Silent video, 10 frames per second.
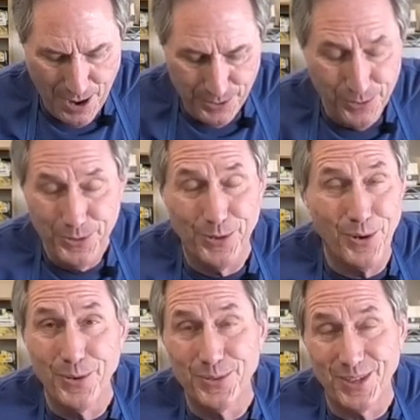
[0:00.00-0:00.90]
use your
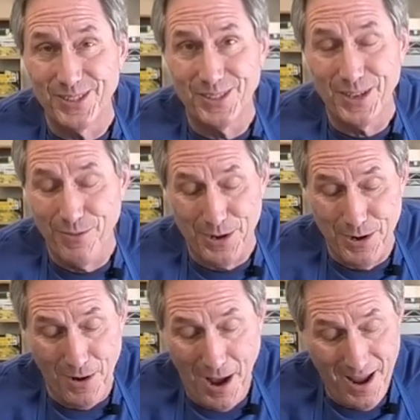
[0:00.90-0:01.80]
own sensitivity
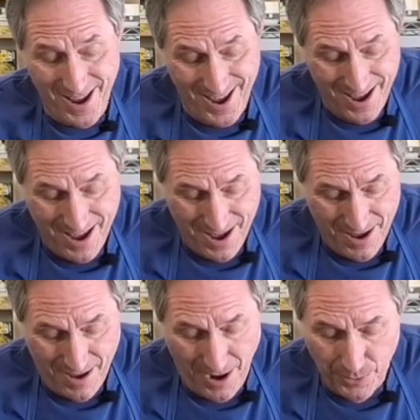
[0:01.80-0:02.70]
here. I,
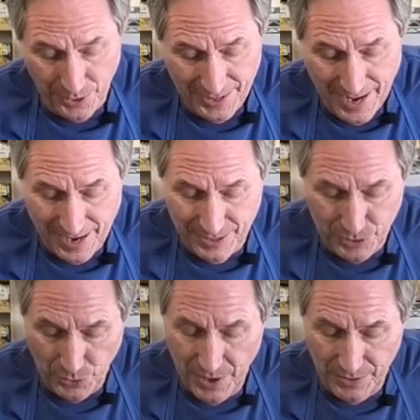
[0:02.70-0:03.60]
I really can't
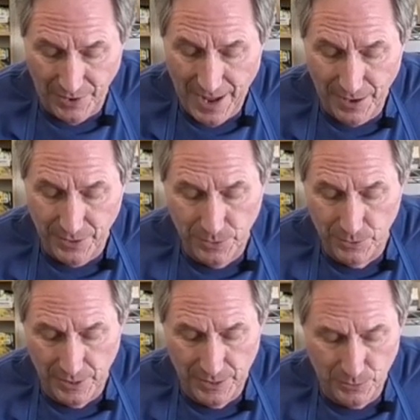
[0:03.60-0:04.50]
instruct on how to do
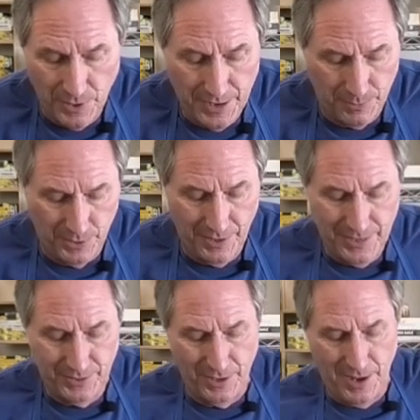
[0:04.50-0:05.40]
things randomly.
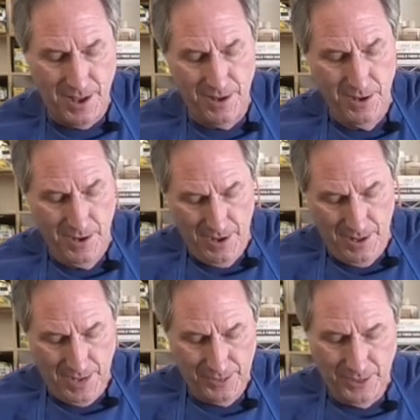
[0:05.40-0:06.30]
That's gonna,
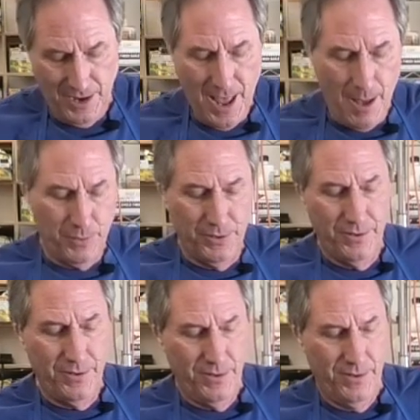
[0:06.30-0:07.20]
that's gonna
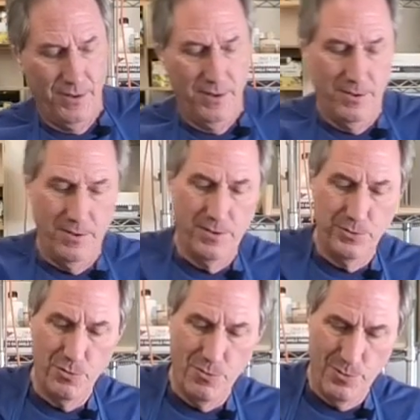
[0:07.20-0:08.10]
happen on
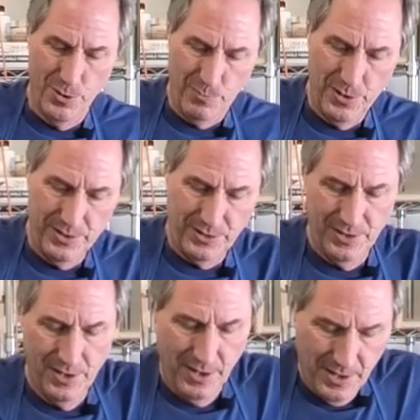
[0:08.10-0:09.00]
your workbench.
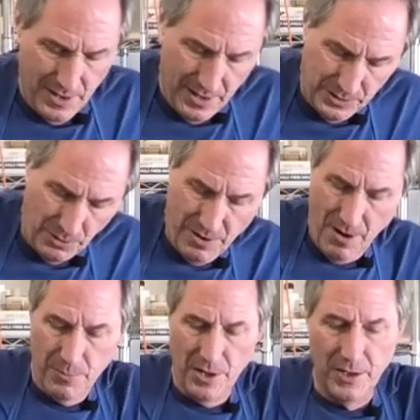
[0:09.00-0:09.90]
So here
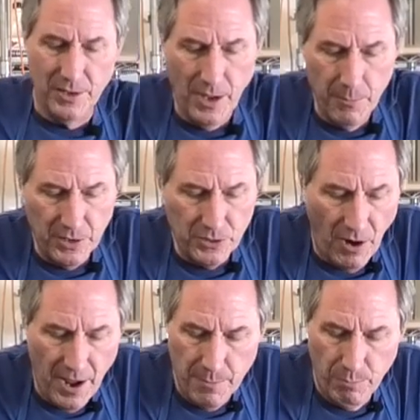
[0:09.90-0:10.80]
I'm gonna, I'm gonna
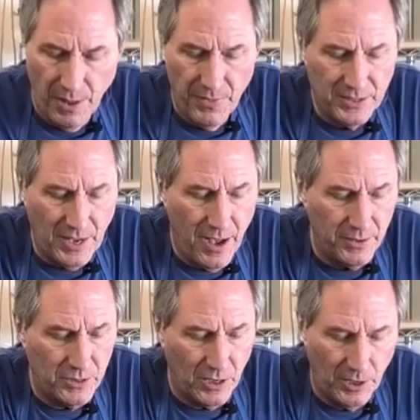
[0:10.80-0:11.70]
try and blend this out just a